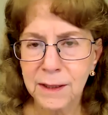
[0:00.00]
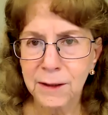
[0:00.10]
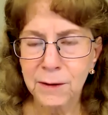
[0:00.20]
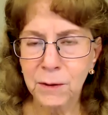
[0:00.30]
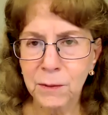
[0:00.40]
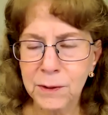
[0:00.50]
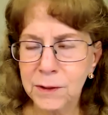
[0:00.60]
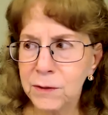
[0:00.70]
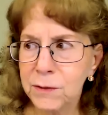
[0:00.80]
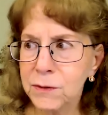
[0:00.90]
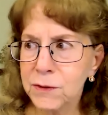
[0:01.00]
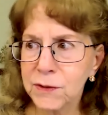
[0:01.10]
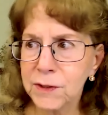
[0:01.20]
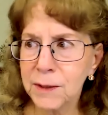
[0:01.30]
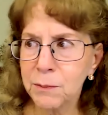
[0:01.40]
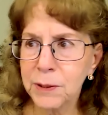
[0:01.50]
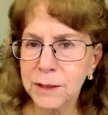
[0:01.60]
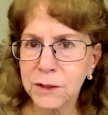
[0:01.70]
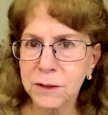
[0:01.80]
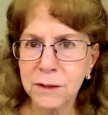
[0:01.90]
when you see a
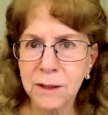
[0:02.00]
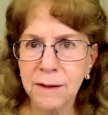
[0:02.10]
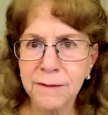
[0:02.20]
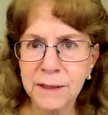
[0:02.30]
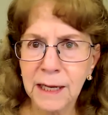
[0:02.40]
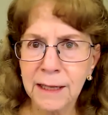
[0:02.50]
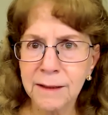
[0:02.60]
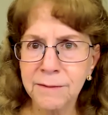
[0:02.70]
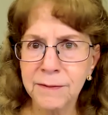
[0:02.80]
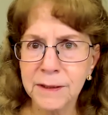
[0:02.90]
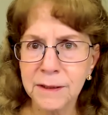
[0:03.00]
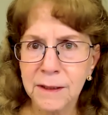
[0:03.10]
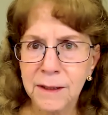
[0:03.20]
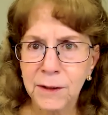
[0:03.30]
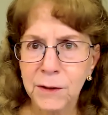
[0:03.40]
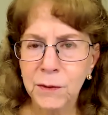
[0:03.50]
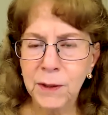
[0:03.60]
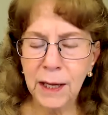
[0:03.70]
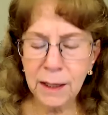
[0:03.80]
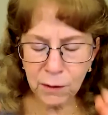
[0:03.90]
picture of an elephant, you
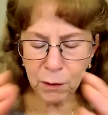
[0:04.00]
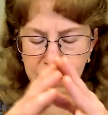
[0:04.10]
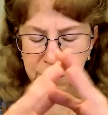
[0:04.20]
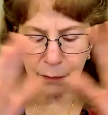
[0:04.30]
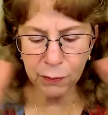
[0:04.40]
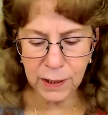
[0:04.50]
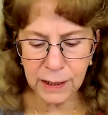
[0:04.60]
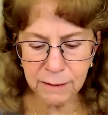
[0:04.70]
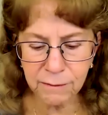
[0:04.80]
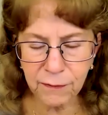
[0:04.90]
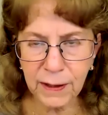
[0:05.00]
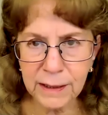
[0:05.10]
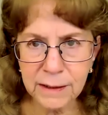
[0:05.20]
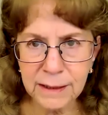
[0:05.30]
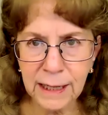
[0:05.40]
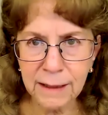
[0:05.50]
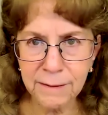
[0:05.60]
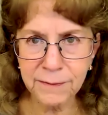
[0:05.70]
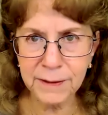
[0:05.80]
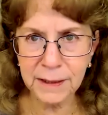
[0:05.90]
can't open the brain and find an
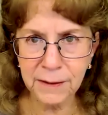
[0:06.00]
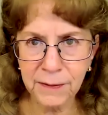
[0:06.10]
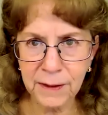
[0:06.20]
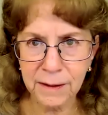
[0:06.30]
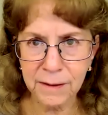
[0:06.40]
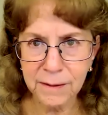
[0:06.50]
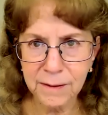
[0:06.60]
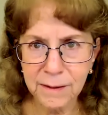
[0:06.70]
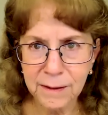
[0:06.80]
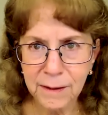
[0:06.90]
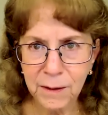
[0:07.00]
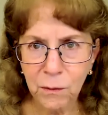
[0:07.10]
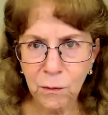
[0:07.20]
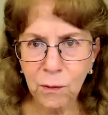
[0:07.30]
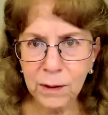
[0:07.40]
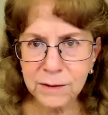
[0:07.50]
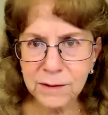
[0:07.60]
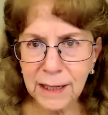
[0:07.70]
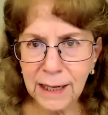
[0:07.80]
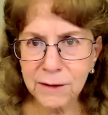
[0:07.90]
elephant in there.
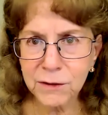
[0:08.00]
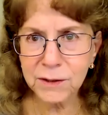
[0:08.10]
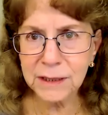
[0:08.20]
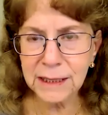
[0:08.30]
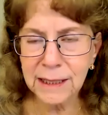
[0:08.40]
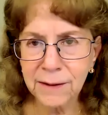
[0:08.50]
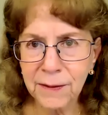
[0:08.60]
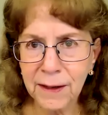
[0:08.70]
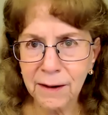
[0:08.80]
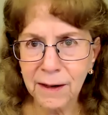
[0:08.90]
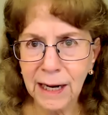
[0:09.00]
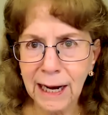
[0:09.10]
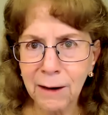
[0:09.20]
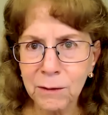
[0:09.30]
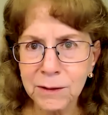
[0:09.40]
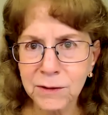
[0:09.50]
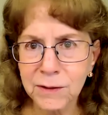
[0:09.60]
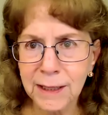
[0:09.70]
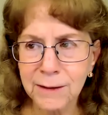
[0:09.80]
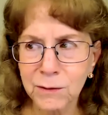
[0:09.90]
What's actually in there? How is
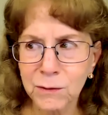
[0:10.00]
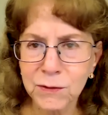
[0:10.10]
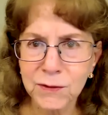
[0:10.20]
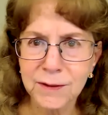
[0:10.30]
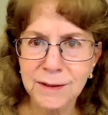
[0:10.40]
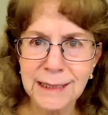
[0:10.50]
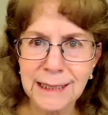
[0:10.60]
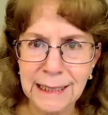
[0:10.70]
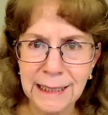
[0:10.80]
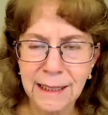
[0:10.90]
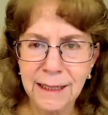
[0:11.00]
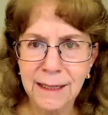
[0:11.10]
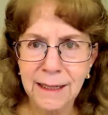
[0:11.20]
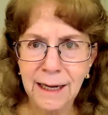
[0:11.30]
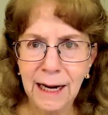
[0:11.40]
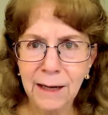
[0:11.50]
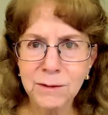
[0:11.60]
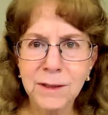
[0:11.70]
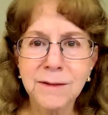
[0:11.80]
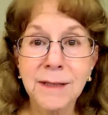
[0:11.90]
it that you see? How
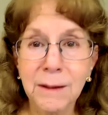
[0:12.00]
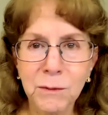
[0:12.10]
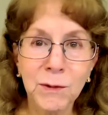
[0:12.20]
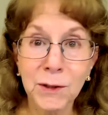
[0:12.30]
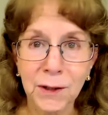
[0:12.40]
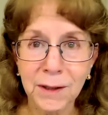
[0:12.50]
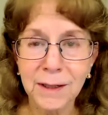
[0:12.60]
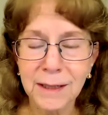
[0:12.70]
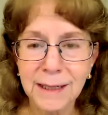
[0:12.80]
does that work?